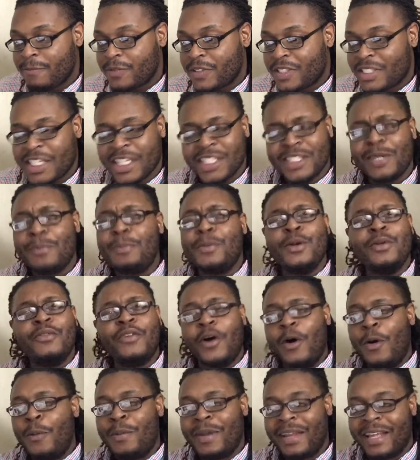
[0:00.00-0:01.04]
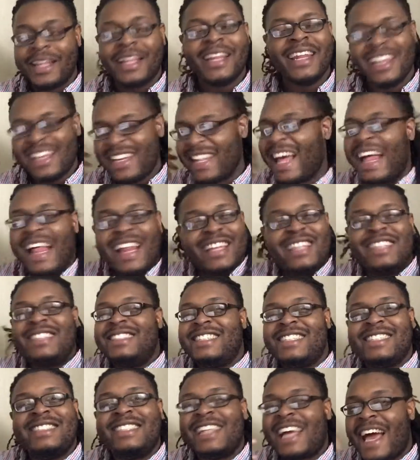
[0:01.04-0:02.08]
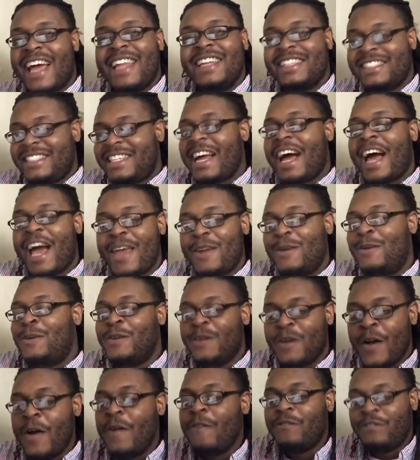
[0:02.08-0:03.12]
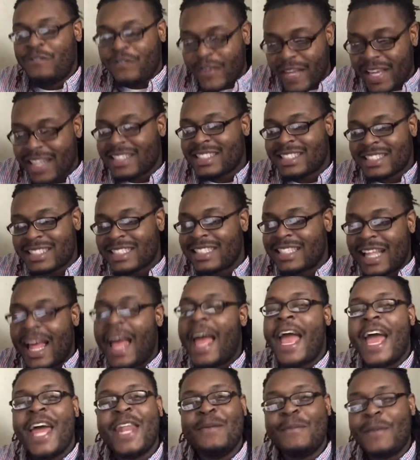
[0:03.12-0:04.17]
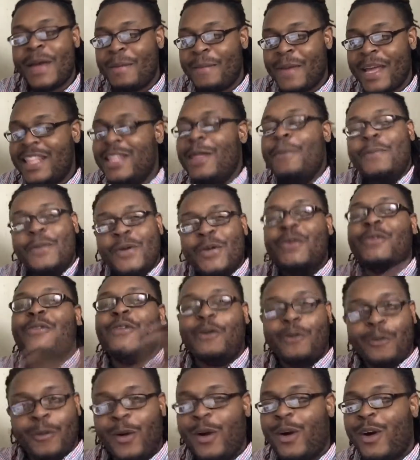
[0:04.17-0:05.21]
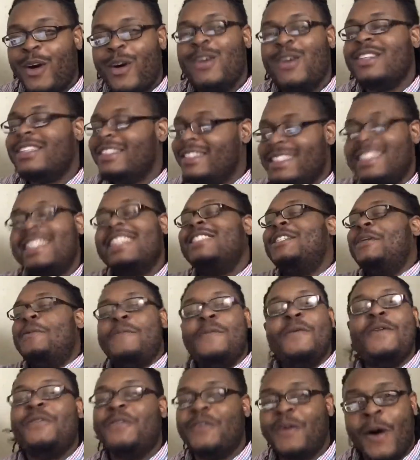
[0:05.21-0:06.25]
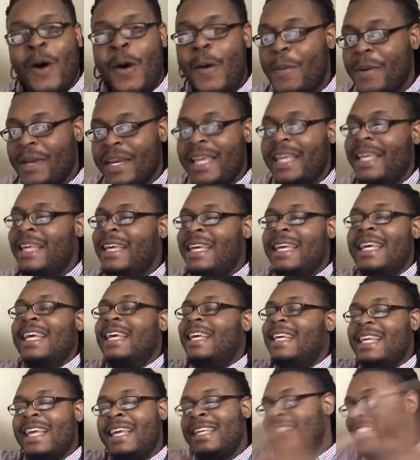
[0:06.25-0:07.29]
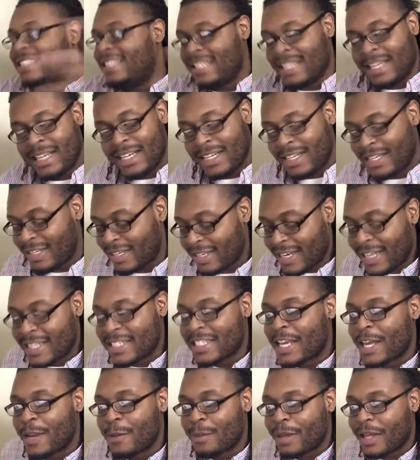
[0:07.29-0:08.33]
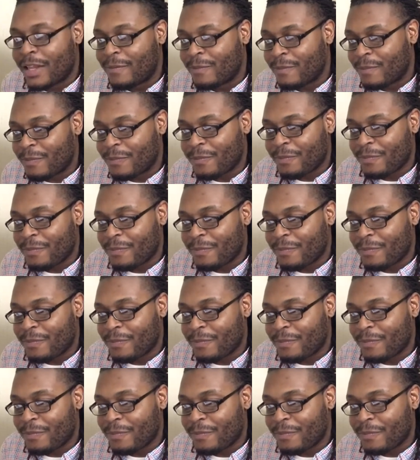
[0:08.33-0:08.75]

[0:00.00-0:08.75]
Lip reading: Such a beautiful opening. The title fits the anime, man. The Beautiful World, such a beautiful opening. Let's get it, man.